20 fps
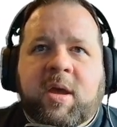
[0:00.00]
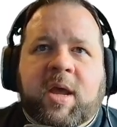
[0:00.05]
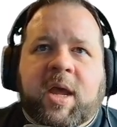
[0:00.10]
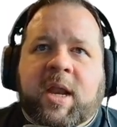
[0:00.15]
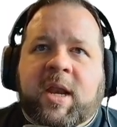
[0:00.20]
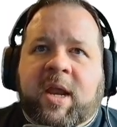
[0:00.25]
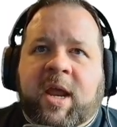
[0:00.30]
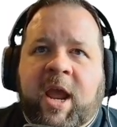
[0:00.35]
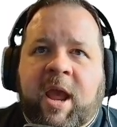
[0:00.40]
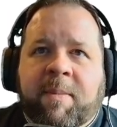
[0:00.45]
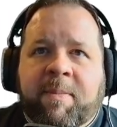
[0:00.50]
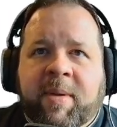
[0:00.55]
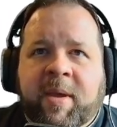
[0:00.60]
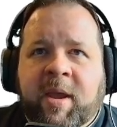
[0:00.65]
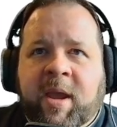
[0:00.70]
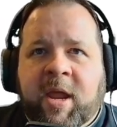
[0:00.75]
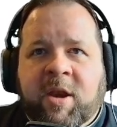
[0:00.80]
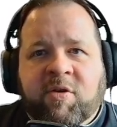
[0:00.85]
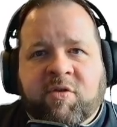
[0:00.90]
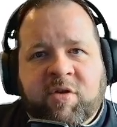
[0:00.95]
and
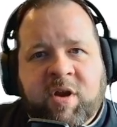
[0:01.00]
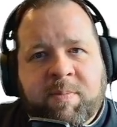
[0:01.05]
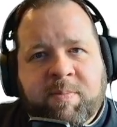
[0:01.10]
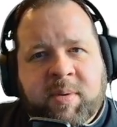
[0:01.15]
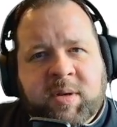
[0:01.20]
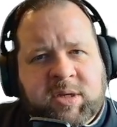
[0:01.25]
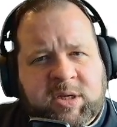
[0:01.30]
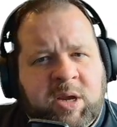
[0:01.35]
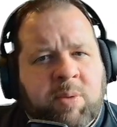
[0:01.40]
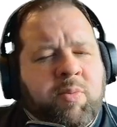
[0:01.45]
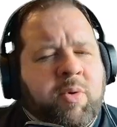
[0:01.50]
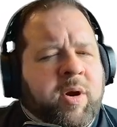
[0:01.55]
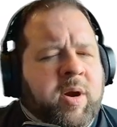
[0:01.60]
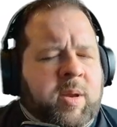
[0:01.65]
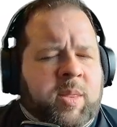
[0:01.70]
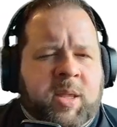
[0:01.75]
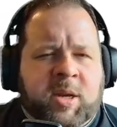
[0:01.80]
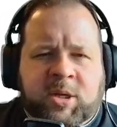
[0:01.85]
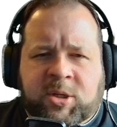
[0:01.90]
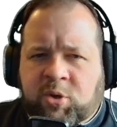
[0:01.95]
camping and trip, and somewhere
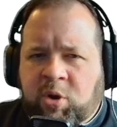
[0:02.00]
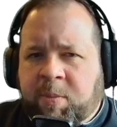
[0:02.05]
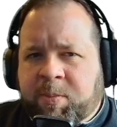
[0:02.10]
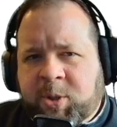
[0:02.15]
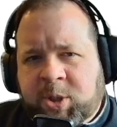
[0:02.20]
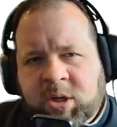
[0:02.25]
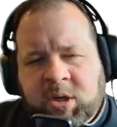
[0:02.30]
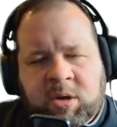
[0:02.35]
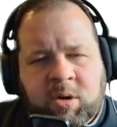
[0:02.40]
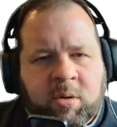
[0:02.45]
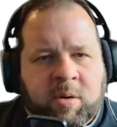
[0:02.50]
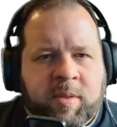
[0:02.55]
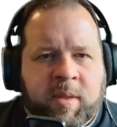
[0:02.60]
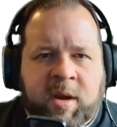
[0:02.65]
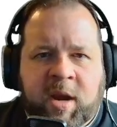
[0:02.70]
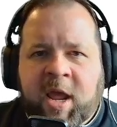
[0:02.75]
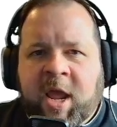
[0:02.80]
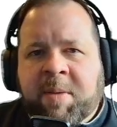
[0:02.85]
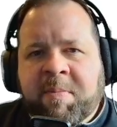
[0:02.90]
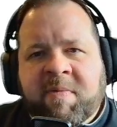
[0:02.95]
in the description or the
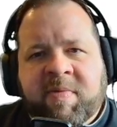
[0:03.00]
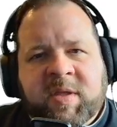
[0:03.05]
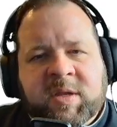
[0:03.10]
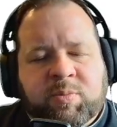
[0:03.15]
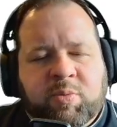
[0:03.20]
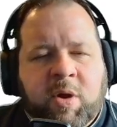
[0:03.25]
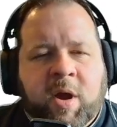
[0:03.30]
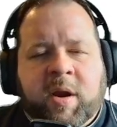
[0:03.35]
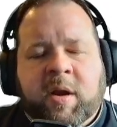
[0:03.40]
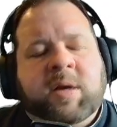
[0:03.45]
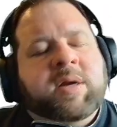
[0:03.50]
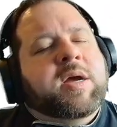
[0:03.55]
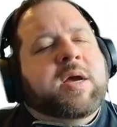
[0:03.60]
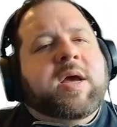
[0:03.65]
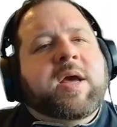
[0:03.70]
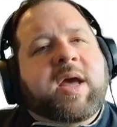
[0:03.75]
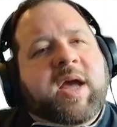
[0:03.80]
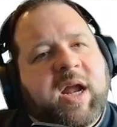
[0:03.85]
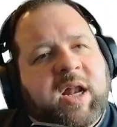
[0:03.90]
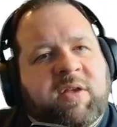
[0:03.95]
name of this product,
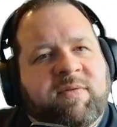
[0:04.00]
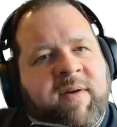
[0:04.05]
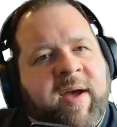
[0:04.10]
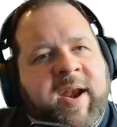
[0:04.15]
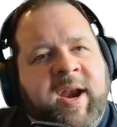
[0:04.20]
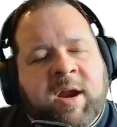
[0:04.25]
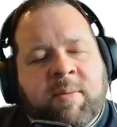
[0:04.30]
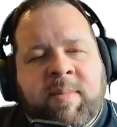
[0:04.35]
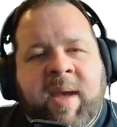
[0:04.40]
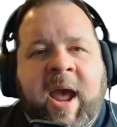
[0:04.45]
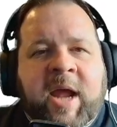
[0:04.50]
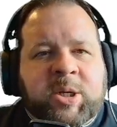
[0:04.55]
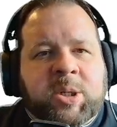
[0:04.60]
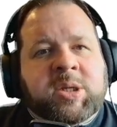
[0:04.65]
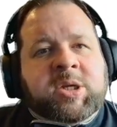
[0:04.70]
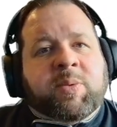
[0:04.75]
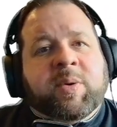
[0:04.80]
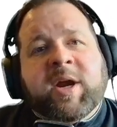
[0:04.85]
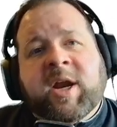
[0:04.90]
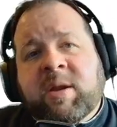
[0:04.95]
it's finding a match. And
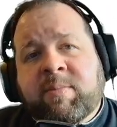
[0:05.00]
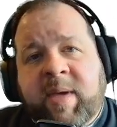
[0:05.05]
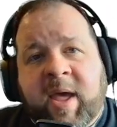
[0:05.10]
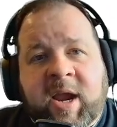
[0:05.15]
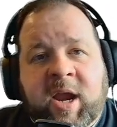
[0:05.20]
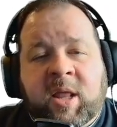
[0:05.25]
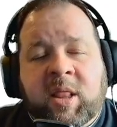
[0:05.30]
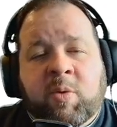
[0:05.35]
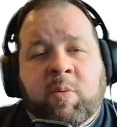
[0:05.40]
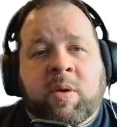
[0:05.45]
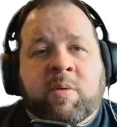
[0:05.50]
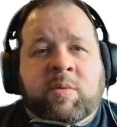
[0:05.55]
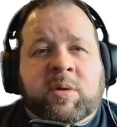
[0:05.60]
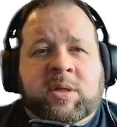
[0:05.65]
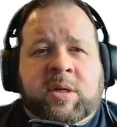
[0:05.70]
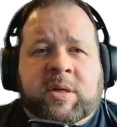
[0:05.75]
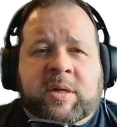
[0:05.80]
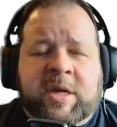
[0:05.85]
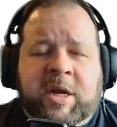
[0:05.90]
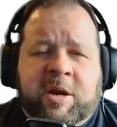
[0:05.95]
so we're getting back in the one
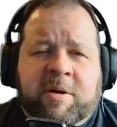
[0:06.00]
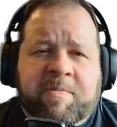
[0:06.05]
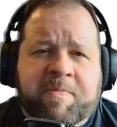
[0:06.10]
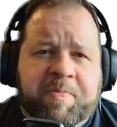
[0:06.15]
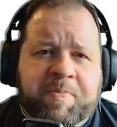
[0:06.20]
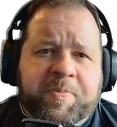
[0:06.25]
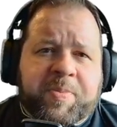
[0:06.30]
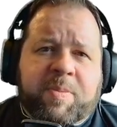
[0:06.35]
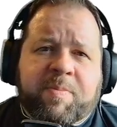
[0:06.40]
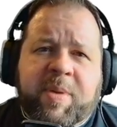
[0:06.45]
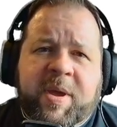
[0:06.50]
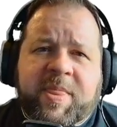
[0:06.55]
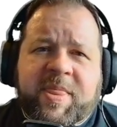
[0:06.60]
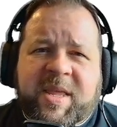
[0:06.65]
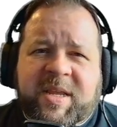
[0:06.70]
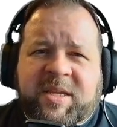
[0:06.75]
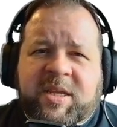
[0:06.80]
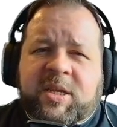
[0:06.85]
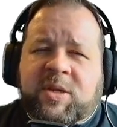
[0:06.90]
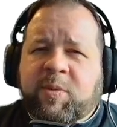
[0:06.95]
result here. But
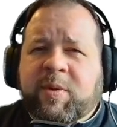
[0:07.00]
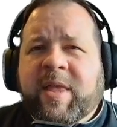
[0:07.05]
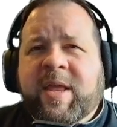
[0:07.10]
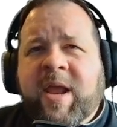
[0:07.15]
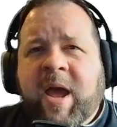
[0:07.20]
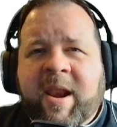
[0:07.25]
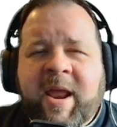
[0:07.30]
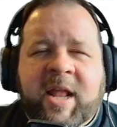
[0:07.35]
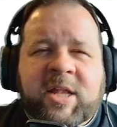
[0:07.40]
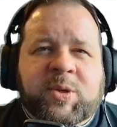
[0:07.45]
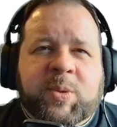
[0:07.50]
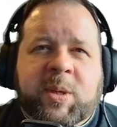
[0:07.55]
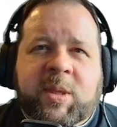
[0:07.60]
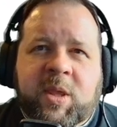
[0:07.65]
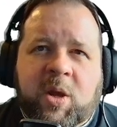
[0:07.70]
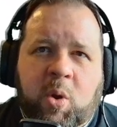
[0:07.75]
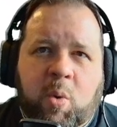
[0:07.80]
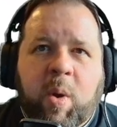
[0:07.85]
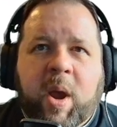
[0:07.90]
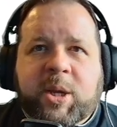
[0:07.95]
this is really not answering
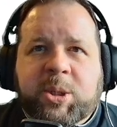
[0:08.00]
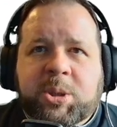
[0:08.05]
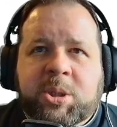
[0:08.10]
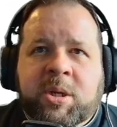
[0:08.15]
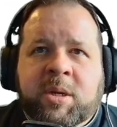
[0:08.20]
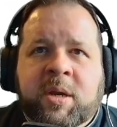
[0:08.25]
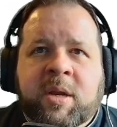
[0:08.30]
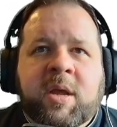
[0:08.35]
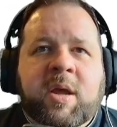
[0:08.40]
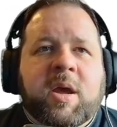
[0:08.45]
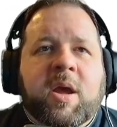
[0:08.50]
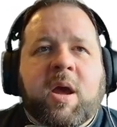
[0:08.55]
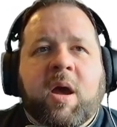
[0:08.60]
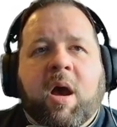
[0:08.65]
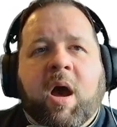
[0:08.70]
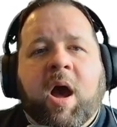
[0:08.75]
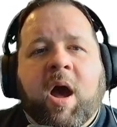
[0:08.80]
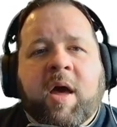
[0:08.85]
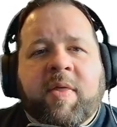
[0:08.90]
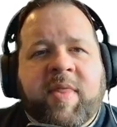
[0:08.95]
the question
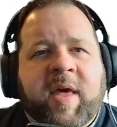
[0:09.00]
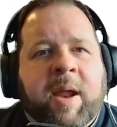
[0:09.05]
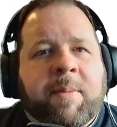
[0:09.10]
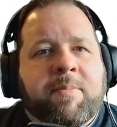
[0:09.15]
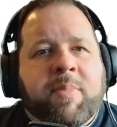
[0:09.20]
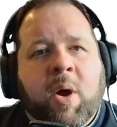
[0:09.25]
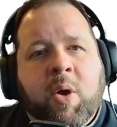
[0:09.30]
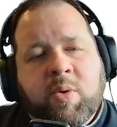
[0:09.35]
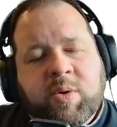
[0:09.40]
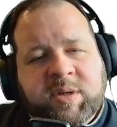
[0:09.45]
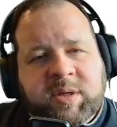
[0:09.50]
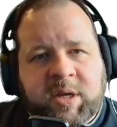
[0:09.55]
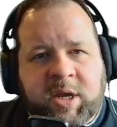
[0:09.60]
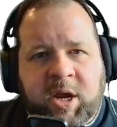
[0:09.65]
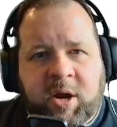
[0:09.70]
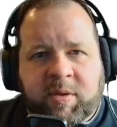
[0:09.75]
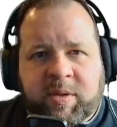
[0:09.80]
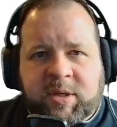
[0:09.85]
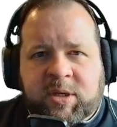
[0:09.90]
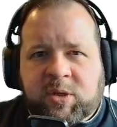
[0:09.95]
that I'm posing
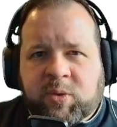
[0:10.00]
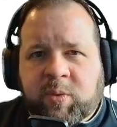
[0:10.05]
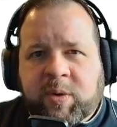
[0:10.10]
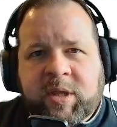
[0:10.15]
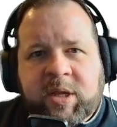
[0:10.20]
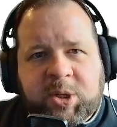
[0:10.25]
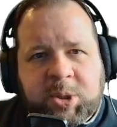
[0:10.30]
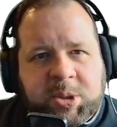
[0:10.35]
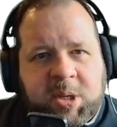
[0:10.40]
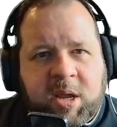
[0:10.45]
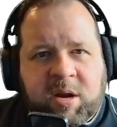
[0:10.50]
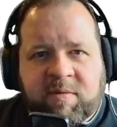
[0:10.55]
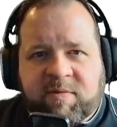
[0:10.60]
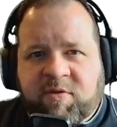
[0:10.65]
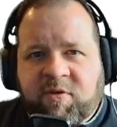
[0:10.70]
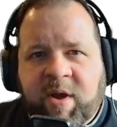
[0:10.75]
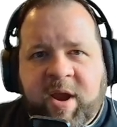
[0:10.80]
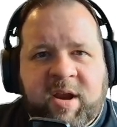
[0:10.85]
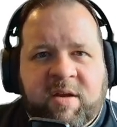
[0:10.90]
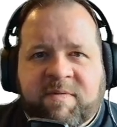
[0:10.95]
here. This is really just kind of
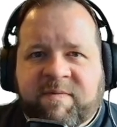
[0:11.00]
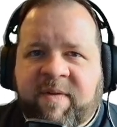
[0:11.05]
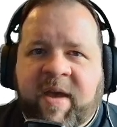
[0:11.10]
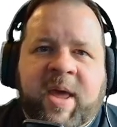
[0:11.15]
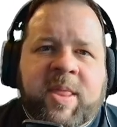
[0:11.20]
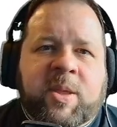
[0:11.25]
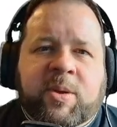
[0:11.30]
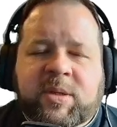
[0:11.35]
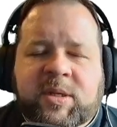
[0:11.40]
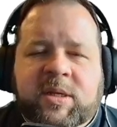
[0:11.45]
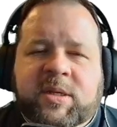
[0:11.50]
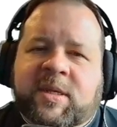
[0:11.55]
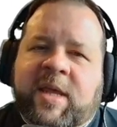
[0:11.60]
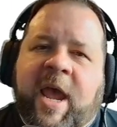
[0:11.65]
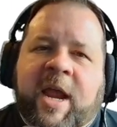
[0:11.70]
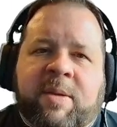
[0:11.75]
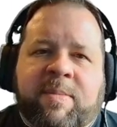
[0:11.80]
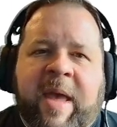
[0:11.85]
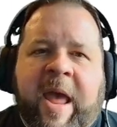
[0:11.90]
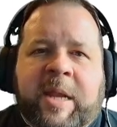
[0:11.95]
trying to find those
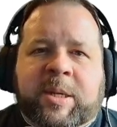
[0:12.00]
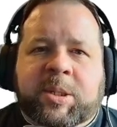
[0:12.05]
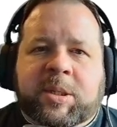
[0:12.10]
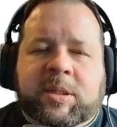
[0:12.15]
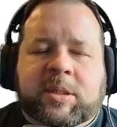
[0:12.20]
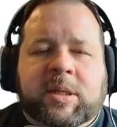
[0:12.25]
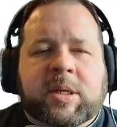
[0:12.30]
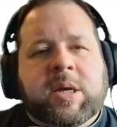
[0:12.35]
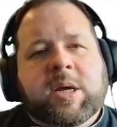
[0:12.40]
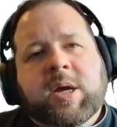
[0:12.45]
exact matches.